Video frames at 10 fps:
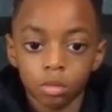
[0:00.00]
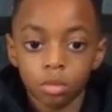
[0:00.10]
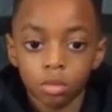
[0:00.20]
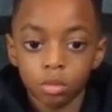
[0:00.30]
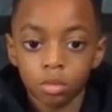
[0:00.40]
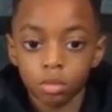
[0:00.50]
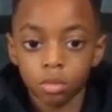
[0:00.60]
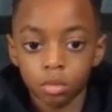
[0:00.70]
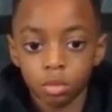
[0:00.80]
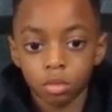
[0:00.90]

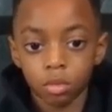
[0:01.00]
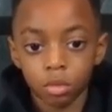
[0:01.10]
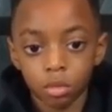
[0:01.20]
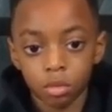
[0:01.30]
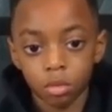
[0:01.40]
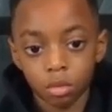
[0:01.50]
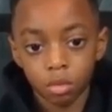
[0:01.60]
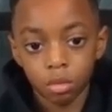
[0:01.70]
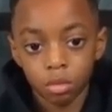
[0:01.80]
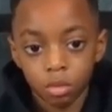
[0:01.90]

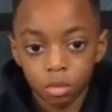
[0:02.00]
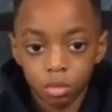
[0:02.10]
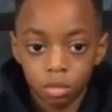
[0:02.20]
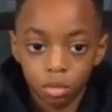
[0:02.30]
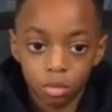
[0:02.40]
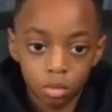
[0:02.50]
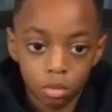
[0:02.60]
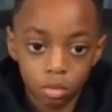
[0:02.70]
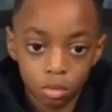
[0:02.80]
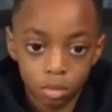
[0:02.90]

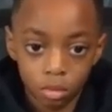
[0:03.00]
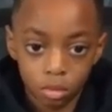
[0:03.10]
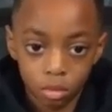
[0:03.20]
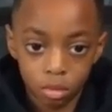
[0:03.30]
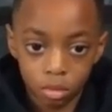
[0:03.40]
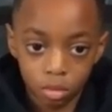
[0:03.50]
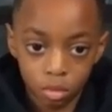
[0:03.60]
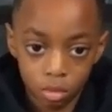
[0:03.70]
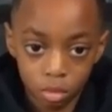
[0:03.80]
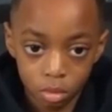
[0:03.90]

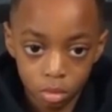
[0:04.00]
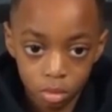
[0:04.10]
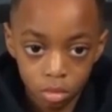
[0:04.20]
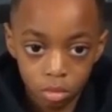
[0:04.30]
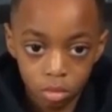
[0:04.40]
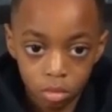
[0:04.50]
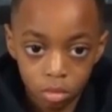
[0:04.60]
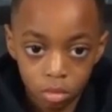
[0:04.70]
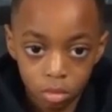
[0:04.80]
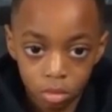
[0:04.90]

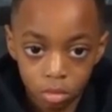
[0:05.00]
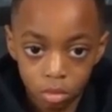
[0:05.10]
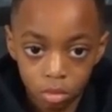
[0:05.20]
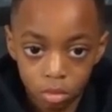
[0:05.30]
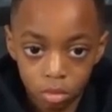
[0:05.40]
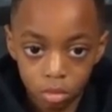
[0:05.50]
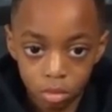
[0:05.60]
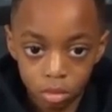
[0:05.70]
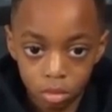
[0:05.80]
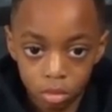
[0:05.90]

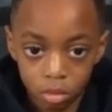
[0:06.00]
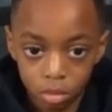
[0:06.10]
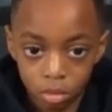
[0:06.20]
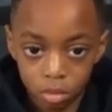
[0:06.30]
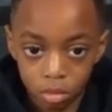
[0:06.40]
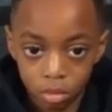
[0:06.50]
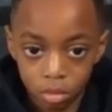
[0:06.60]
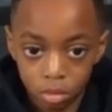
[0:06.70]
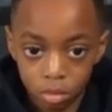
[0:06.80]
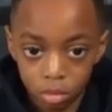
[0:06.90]

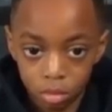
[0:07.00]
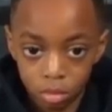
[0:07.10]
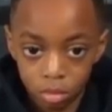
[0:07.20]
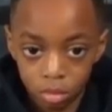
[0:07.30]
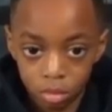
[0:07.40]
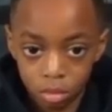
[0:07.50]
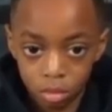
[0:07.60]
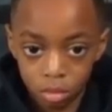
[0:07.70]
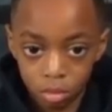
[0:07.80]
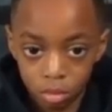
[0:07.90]
[no speech]